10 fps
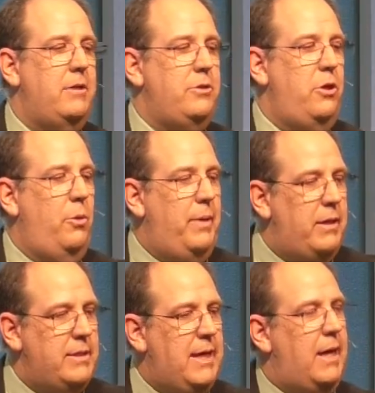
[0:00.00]
there's no
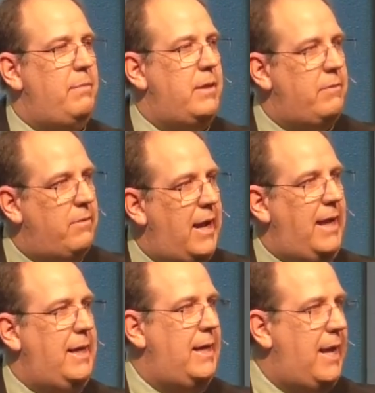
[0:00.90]
better time than
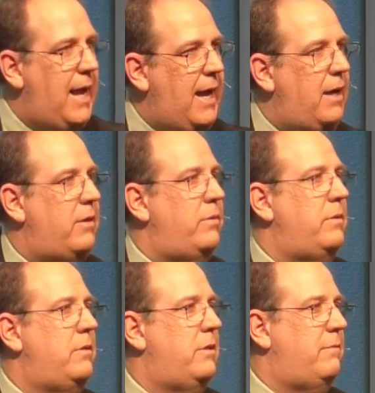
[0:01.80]
right
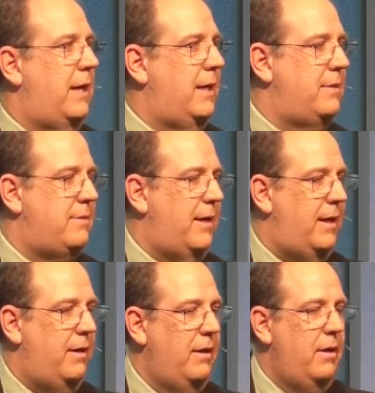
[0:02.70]
now to
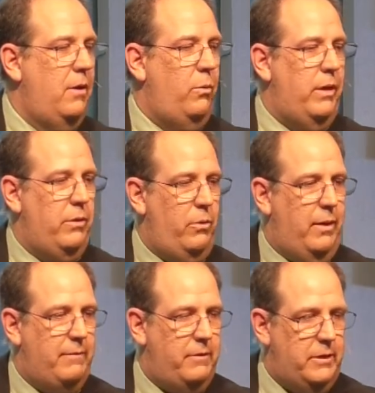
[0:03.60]
reconcile with
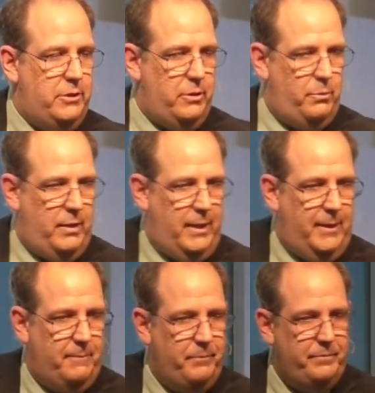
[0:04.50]
whoever it should
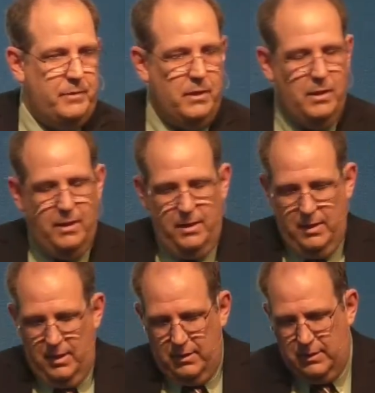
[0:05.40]
be.
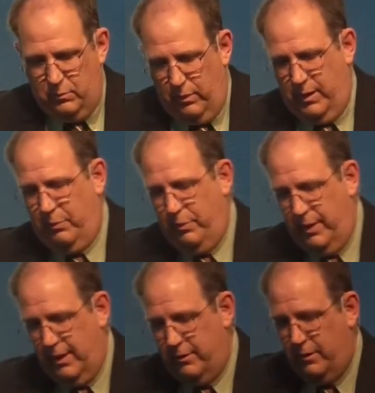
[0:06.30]
Did want to
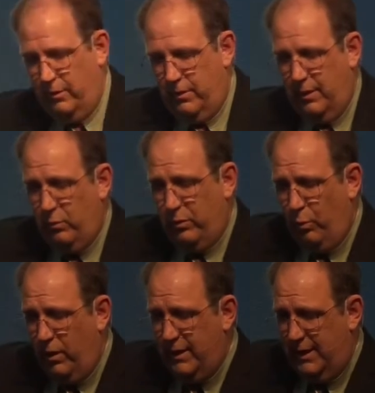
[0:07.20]
point out, though, that
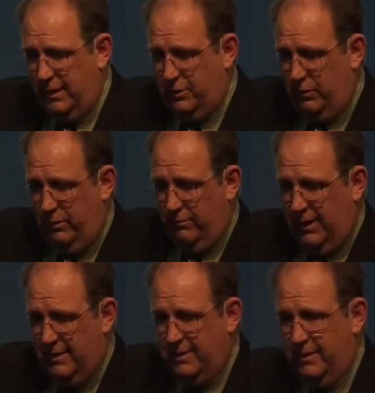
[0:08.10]
with one issue with
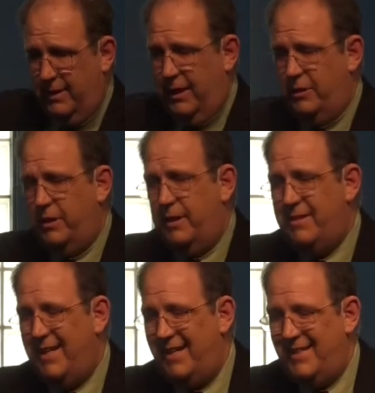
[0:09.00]
reconciliation
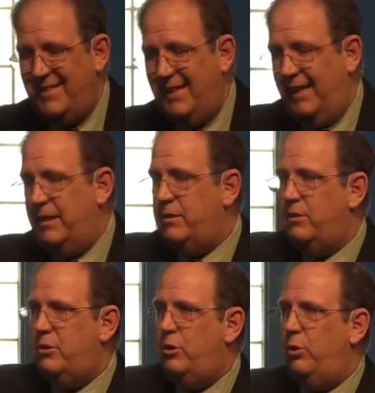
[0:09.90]
is that it
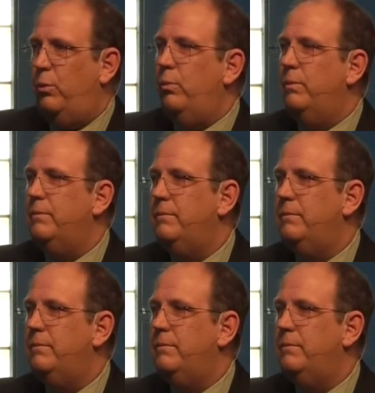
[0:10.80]
takes two.